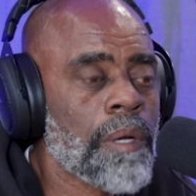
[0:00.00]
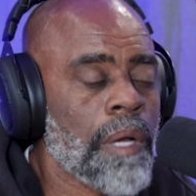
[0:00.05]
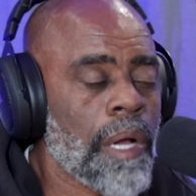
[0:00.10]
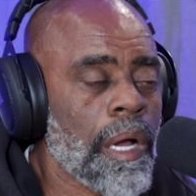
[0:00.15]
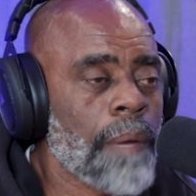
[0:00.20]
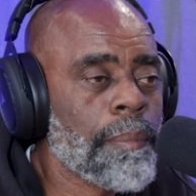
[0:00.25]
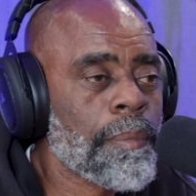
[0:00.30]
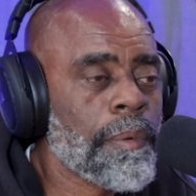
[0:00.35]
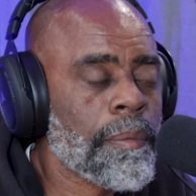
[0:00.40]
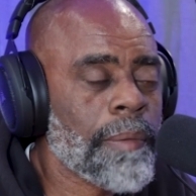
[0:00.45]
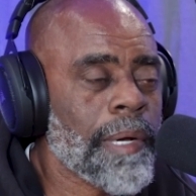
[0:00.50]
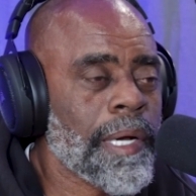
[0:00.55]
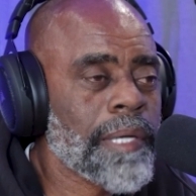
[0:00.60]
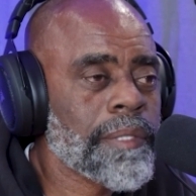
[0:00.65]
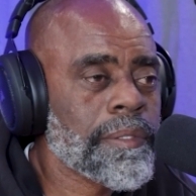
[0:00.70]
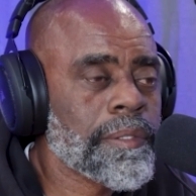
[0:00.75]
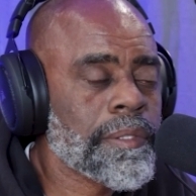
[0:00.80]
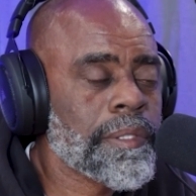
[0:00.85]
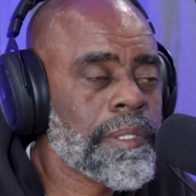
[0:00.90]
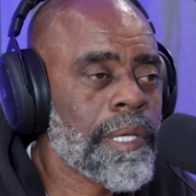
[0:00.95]
compromise
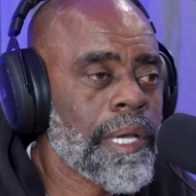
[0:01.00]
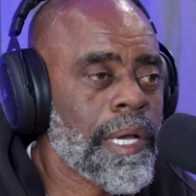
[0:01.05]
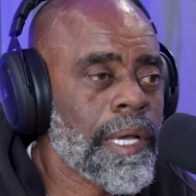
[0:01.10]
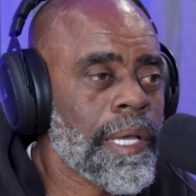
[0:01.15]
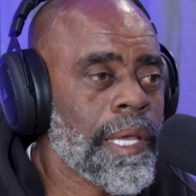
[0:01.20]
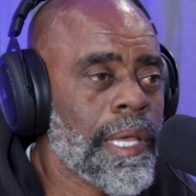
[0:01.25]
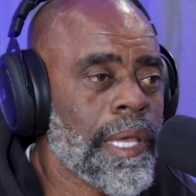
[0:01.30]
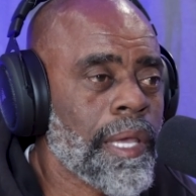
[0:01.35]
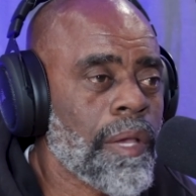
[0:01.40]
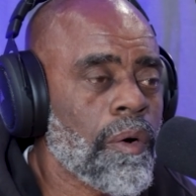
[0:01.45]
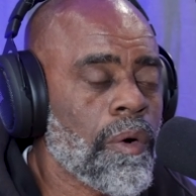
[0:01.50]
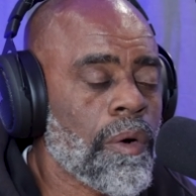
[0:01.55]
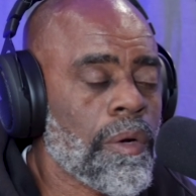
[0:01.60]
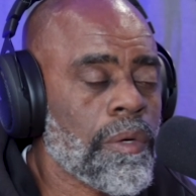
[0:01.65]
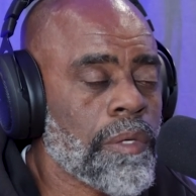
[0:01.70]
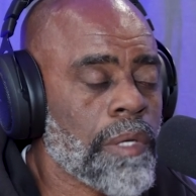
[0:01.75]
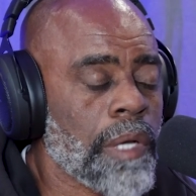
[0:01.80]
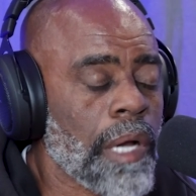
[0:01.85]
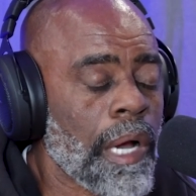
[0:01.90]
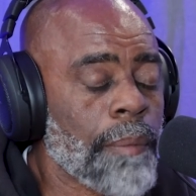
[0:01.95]
the CIA or
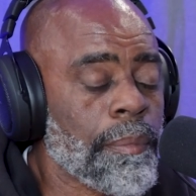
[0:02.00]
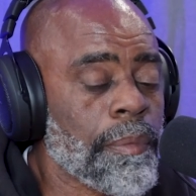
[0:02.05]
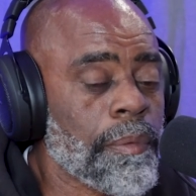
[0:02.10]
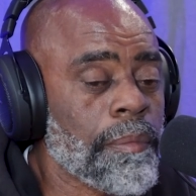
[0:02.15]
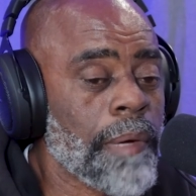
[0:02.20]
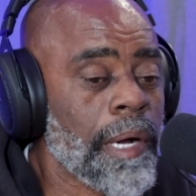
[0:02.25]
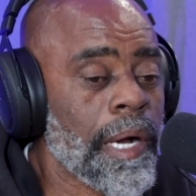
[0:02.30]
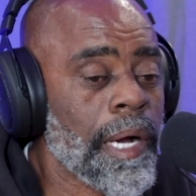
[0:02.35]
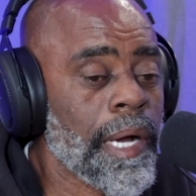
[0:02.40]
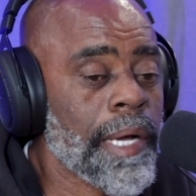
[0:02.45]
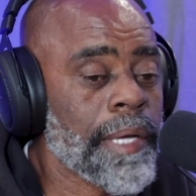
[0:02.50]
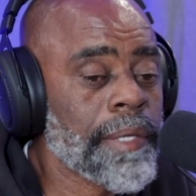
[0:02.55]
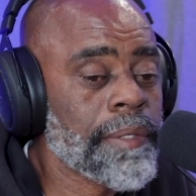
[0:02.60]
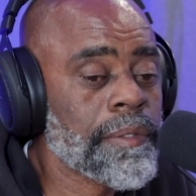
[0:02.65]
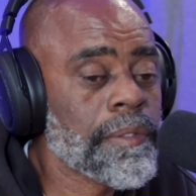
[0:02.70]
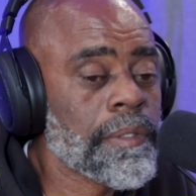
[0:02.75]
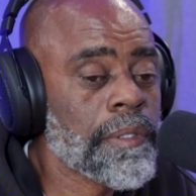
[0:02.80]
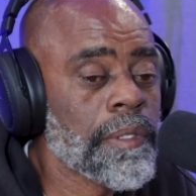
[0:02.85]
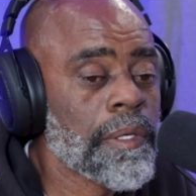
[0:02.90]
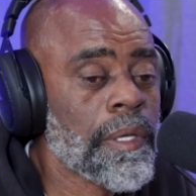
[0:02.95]
to
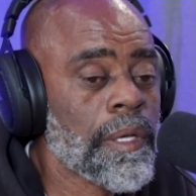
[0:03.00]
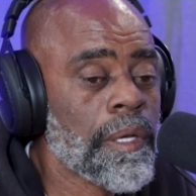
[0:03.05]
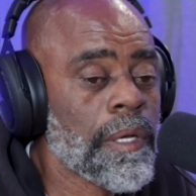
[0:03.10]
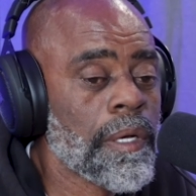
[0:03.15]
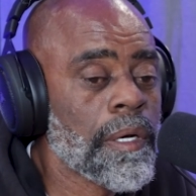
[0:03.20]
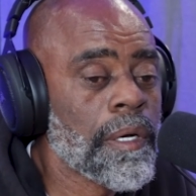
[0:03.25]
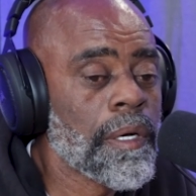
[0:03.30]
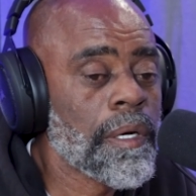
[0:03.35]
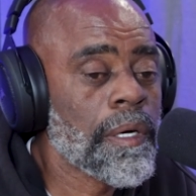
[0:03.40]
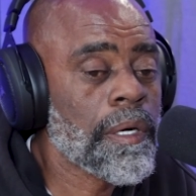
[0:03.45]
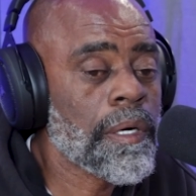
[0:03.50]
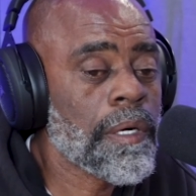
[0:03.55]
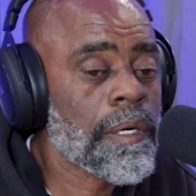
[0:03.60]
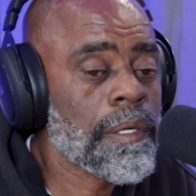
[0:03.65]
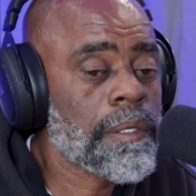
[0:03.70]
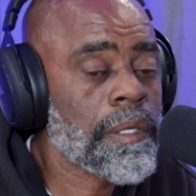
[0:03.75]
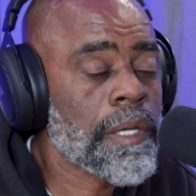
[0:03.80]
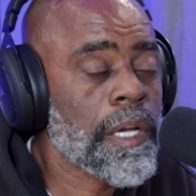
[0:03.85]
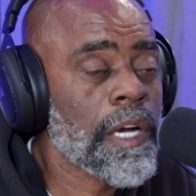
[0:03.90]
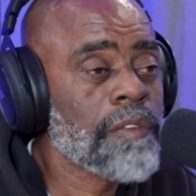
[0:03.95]
compromise
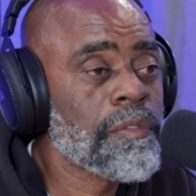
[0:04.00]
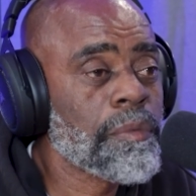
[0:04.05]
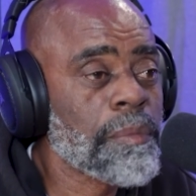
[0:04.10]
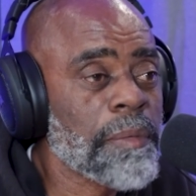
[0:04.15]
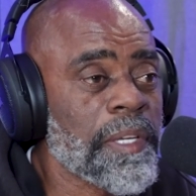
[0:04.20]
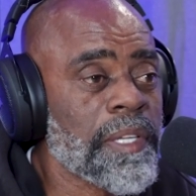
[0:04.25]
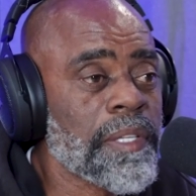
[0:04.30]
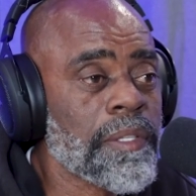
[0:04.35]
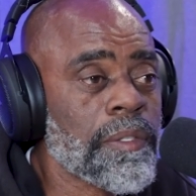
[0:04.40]
the government,